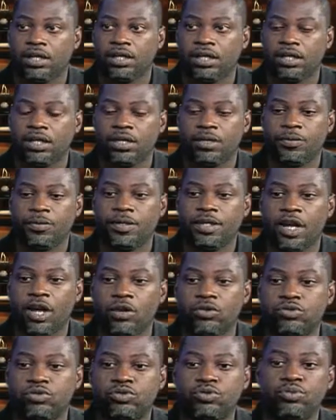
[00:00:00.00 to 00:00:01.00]
Uh, we
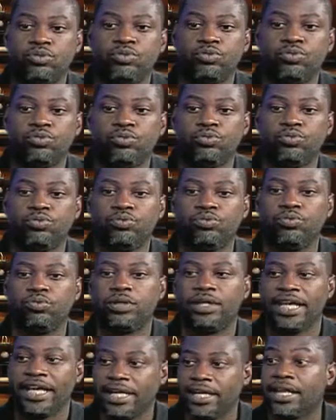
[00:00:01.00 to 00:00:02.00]
lost to
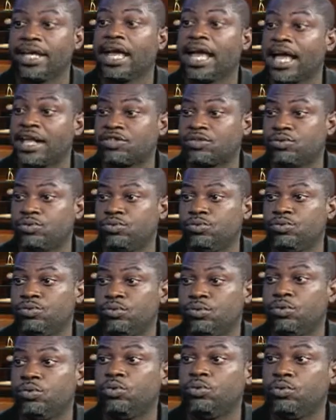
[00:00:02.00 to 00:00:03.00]
Lakeland High School,
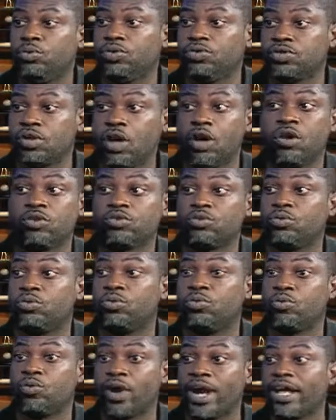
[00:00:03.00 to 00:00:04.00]
who was also
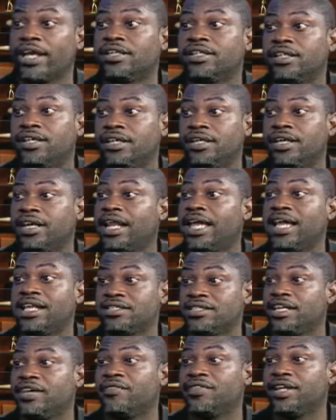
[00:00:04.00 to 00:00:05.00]
ranked in
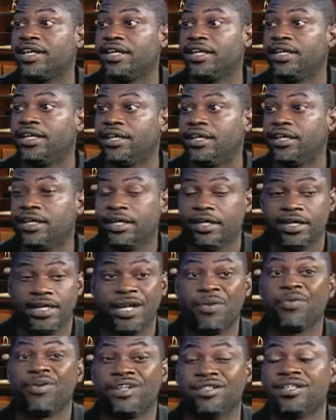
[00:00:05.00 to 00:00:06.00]
Class 7A. They
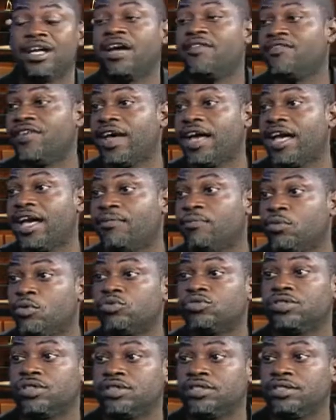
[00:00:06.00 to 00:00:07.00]
were in the top five
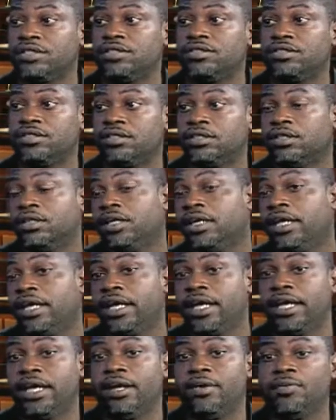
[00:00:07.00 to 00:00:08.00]
most of the season.
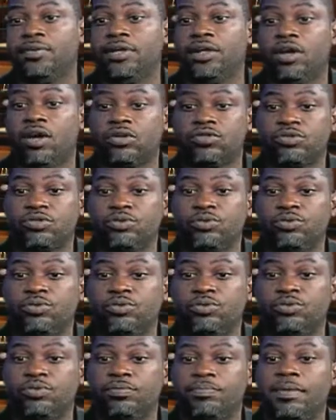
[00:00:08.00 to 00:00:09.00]
And we lost
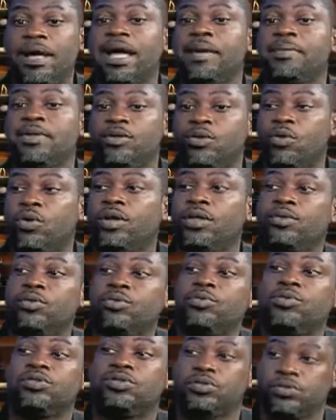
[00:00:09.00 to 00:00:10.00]
to Miami Norland, who
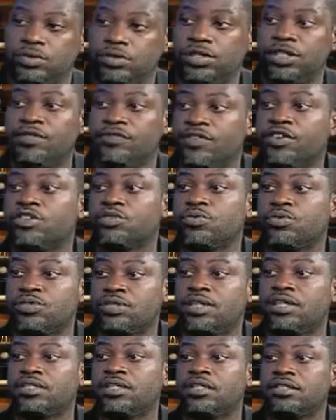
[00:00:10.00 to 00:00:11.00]
was the eventual
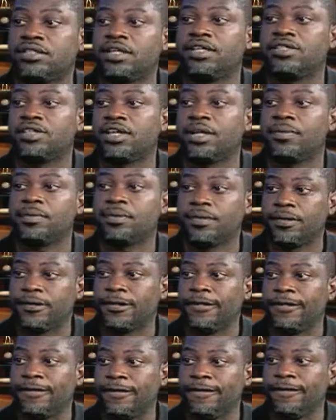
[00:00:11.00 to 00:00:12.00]
6A state champion.
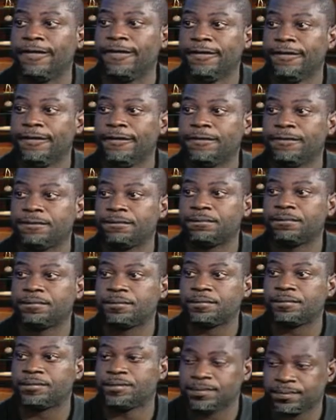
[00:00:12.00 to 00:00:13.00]
Miami
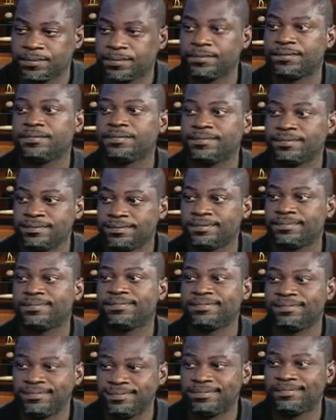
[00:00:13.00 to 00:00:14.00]
Norland, oh boy.
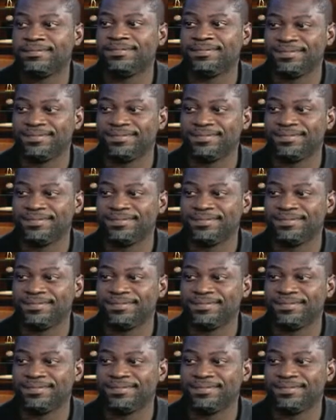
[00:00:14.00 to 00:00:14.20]
Mm-hmm.